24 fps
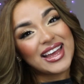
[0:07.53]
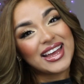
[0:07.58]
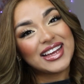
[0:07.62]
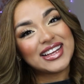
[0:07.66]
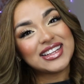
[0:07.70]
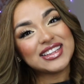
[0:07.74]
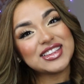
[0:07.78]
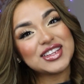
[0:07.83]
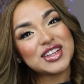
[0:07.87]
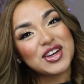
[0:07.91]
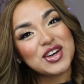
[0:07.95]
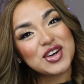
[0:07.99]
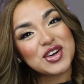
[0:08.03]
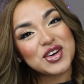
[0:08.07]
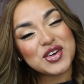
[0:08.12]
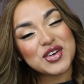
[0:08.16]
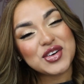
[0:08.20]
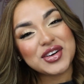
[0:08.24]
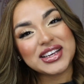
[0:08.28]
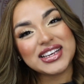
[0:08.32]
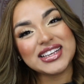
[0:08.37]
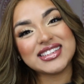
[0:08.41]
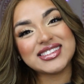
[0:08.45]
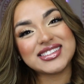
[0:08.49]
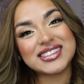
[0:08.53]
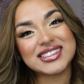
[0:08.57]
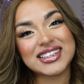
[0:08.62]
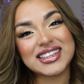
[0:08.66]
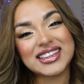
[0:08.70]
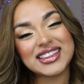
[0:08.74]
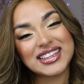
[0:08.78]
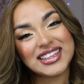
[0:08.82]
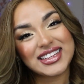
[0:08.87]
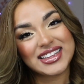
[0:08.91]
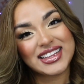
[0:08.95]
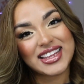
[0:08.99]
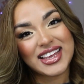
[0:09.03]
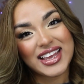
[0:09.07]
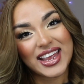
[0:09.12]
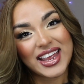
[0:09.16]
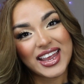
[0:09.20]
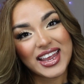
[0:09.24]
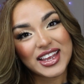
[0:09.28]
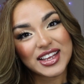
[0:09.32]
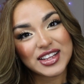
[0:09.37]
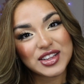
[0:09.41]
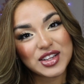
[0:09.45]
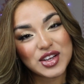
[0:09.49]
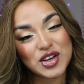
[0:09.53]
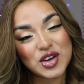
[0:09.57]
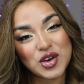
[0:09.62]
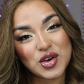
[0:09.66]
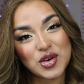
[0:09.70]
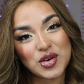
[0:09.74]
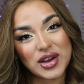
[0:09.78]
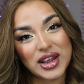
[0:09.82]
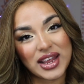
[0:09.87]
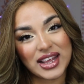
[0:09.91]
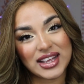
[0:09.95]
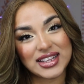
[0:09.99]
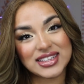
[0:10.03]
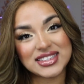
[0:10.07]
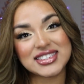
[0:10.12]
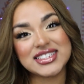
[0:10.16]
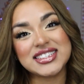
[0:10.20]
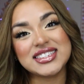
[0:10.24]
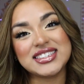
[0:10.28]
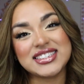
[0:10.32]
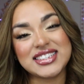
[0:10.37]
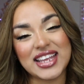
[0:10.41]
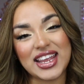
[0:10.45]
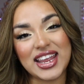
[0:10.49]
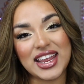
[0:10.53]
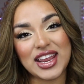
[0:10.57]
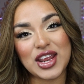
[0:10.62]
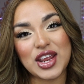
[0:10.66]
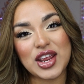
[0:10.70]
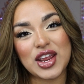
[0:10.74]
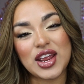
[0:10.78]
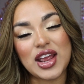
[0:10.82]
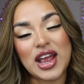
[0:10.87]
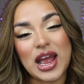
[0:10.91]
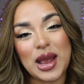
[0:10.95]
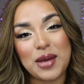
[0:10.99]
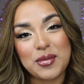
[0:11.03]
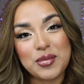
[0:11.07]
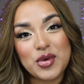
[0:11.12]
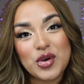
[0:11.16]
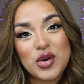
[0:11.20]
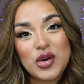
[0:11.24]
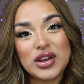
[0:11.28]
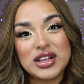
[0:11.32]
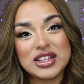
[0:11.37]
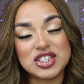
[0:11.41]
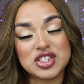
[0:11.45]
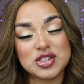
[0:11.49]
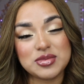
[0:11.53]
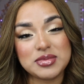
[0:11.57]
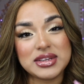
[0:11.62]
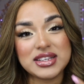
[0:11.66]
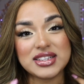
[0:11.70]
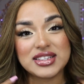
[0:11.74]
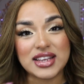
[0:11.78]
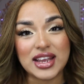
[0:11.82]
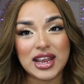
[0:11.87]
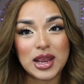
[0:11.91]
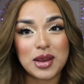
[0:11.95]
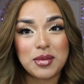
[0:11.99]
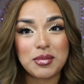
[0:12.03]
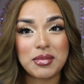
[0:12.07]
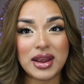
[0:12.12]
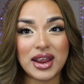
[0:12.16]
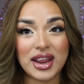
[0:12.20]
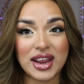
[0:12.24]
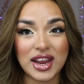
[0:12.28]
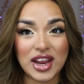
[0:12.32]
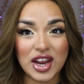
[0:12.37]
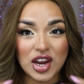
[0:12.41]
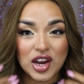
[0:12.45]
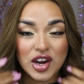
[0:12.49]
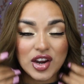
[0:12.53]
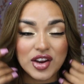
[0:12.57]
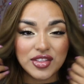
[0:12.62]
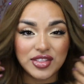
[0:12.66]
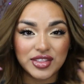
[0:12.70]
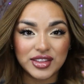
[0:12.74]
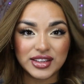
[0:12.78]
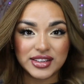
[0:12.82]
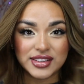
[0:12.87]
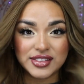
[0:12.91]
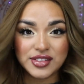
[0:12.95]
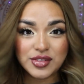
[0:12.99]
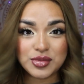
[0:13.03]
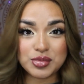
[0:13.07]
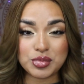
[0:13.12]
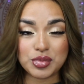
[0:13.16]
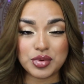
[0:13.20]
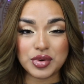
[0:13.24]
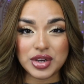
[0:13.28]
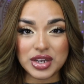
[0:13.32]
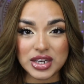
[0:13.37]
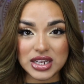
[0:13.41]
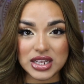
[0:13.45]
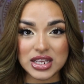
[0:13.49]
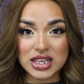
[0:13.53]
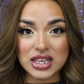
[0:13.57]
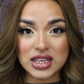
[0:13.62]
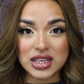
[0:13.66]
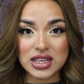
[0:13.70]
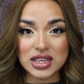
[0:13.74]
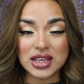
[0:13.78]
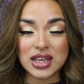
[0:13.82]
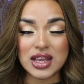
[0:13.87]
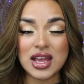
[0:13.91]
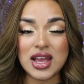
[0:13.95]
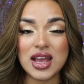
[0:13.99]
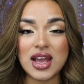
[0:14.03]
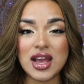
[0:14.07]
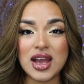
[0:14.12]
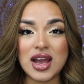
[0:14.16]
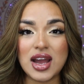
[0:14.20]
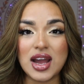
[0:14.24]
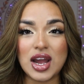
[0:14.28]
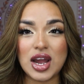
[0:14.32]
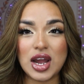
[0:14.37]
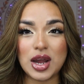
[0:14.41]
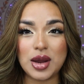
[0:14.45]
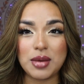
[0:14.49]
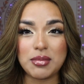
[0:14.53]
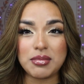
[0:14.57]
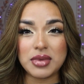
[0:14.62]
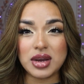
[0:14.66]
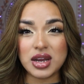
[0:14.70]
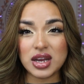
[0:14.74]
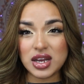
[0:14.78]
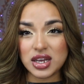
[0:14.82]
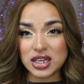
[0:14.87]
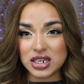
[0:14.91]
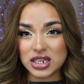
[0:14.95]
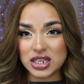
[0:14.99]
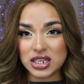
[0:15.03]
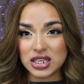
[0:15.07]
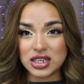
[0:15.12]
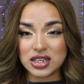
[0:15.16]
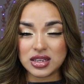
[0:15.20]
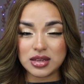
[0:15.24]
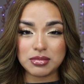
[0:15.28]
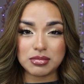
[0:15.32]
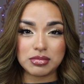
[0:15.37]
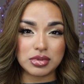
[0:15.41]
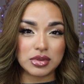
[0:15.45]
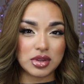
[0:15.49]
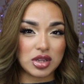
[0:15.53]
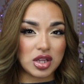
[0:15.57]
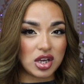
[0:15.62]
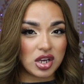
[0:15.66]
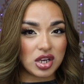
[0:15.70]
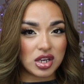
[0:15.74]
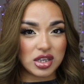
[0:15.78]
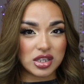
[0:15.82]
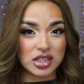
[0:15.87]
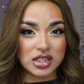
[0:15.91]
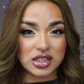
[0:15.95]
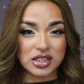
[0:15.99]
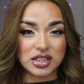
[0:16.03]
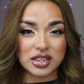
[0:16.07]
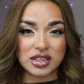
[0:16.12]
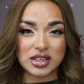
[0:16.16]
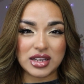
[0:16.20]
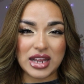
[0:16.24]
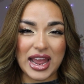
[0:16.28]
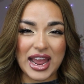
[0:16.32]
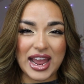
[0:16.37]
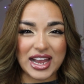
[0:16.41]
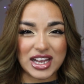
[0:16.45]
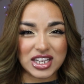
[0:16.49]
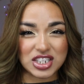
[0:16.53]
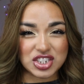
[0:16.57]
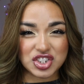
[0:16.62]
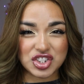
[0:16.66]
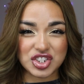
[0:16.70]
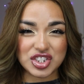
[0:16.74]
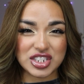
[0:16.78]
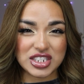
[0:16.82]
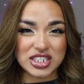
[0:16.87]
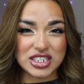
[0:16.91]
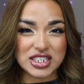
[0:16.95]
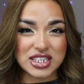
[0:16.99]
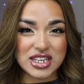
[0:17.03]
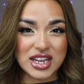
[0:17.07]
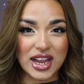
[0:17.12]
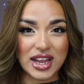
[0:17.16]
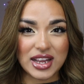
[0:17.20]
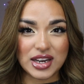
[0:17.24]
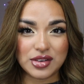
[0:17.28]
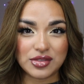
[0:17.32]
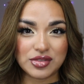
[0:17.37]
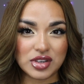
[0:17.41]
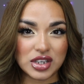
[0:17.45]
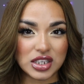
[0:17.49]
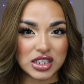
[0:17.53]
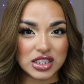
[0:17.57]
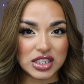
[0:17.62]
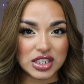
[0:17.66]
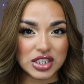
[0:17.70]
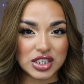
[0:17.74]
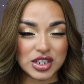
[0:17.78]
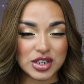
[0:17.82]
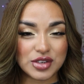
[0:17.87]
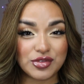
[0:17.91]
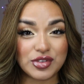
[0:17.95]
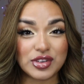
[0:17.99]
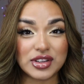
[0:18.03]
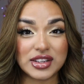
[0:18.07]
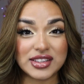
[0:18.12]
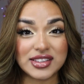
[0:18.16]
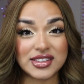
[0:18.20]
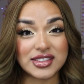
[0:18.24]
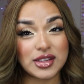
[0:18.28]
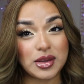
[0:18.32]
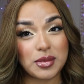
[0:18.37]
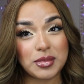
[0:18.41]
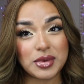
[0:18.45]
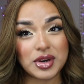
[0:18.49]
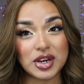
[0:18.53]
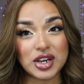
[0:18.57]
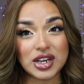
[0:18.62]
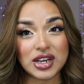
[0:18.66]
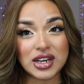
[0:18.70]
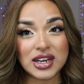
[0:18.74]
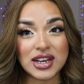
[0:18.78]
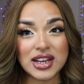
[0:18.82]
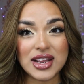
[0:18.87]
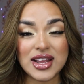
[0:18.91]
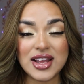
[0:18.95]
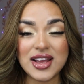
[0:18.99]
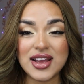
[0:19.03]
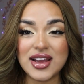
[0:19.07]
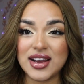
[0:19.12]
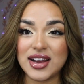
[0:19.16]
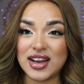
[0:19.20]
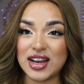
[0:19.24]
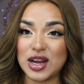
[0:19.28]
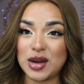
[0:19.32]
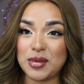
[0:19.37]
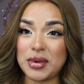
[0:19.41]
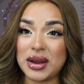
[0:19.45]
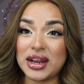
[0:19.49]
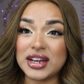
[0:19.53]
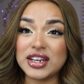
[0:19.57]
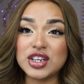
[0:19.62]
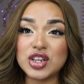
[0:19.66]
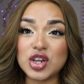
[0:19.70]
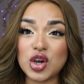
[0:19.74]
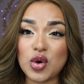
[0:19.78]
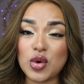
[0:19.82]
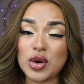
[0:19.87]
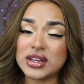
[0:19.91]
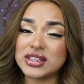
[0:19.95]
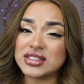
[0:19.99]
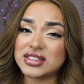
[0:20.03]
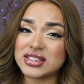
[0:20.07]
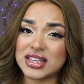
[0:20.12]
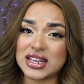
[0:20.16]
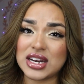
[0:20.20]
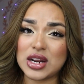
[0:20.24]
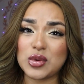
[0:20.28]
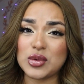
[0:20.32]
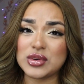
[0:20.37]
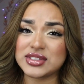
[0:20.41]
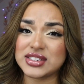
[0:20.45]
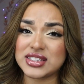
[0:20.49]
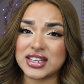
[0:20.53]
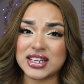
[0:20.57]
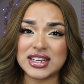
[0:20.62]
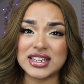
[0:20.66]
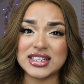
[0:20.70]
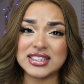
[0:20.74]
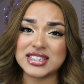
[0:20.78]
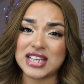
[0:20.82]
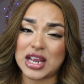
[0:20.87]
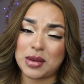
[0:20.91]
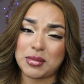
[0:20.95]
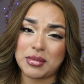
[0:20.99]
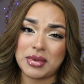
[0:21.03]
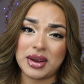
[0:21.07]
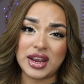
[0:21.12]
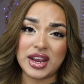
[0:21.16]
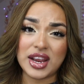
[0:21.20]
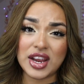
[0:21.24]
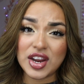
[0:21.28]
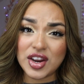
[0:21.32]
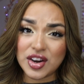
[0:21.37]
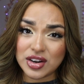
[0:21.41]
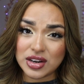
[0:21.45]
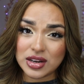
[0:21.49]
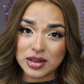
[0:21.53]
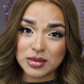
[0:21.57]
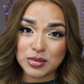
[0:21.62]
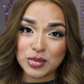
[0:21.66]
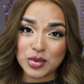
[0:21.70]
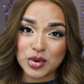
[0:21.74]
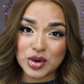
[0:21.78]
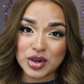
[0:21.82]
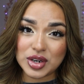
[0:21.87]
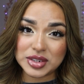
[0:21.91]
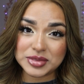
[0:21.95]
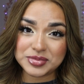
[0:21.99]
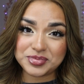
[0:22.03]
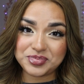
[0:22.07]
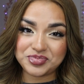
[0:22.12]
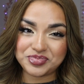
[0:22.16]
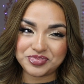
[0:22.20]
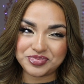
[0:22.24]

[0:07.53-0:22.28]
Hello, it's Leela Halo, and today I'm going to be dyeing my hair this pretty honey blonde ashy kind of color for the summer. I know I said I wasn't going to dye my hair anymore,